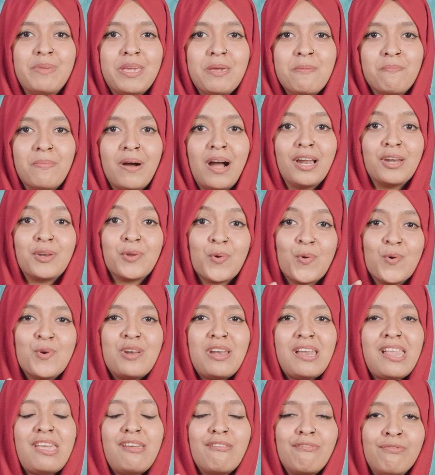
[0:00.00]
B part.
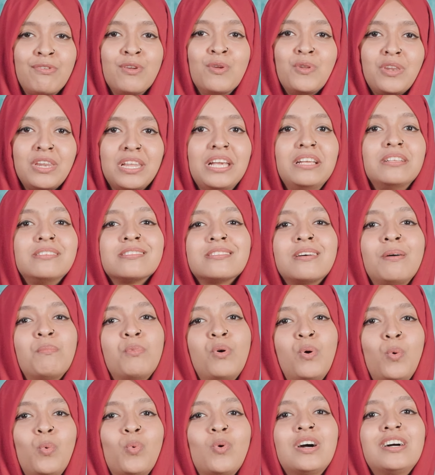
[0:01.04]
Only if you need some
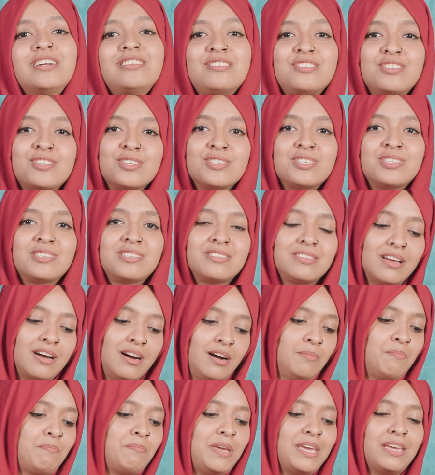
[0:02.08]
more words, just
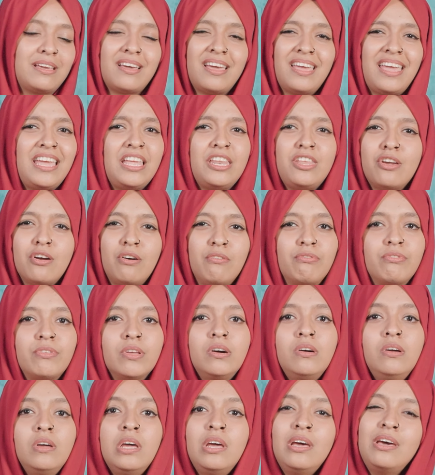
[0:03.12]
pick any of
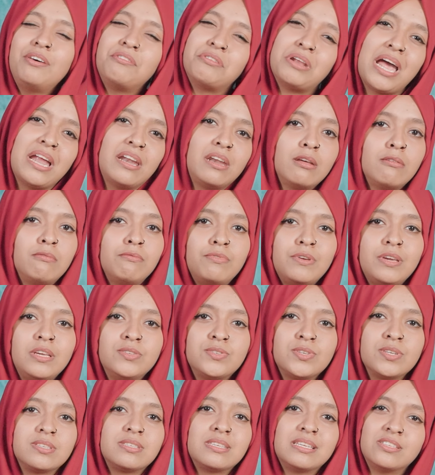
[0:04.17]
the random
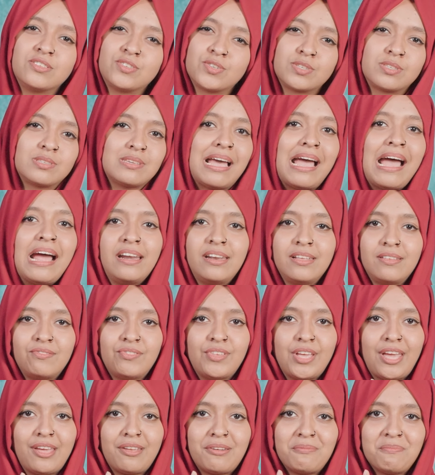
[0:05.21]
features and just add it
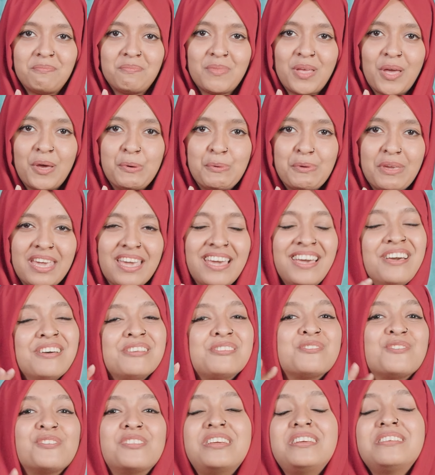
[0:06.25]
there. Okay,
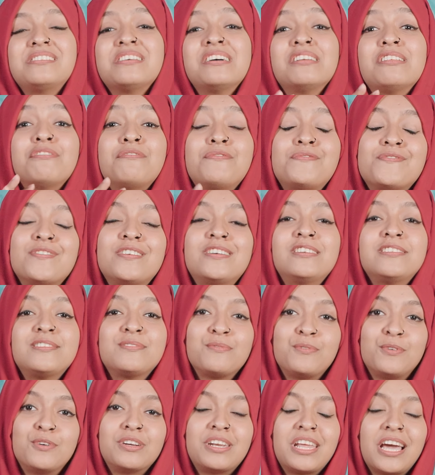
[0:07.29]
so these are the first
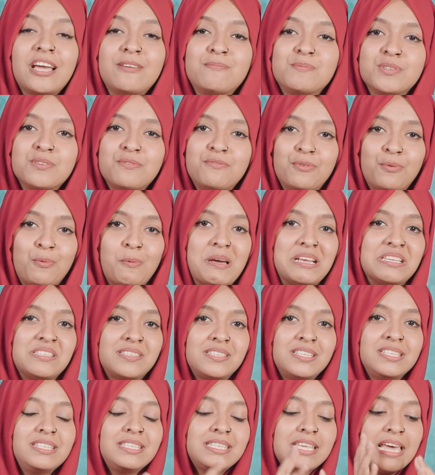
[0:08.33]
4 types of
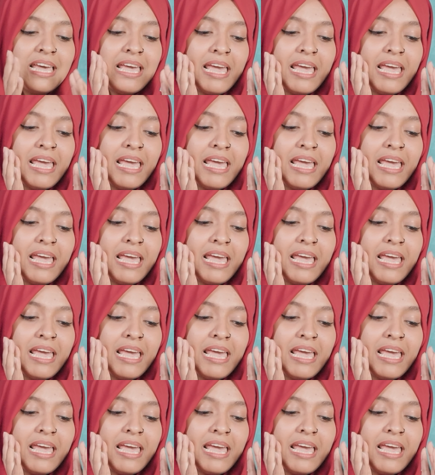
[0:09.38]
questions,